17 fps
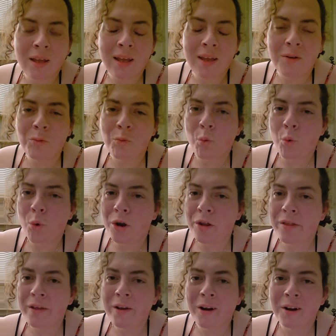And what
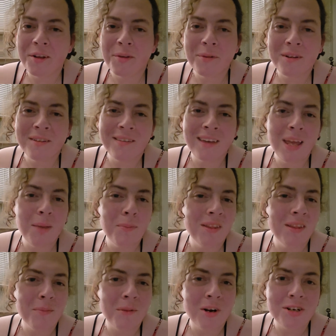are the arguments
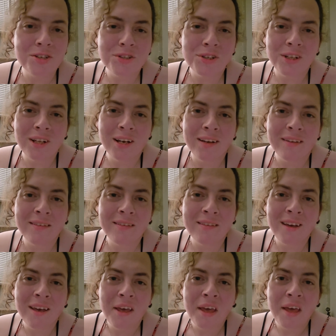keeping them marginalized?
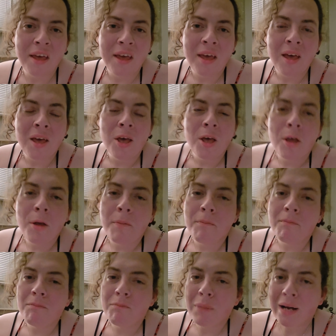
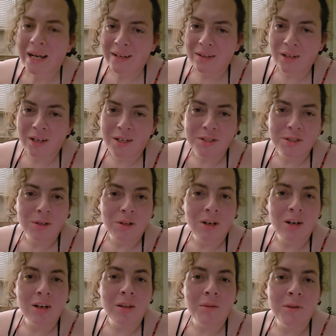Biological
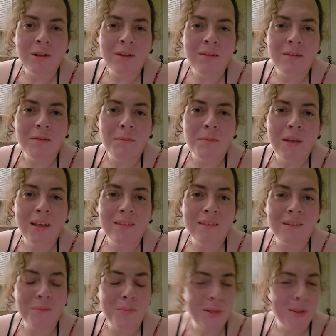arguments
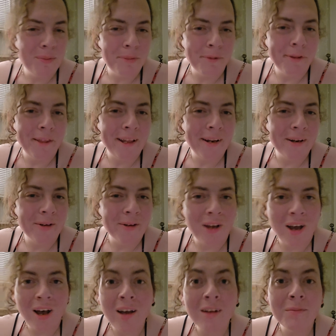based on people that are
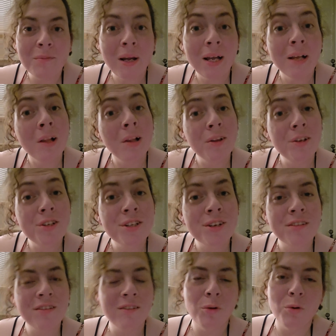not
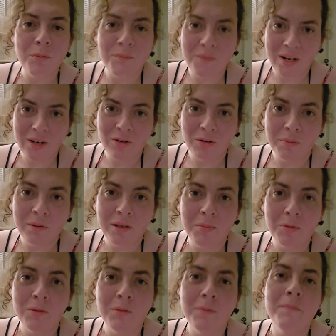biologists or medical
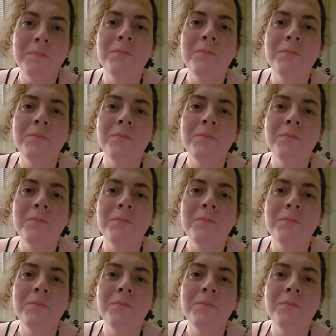people.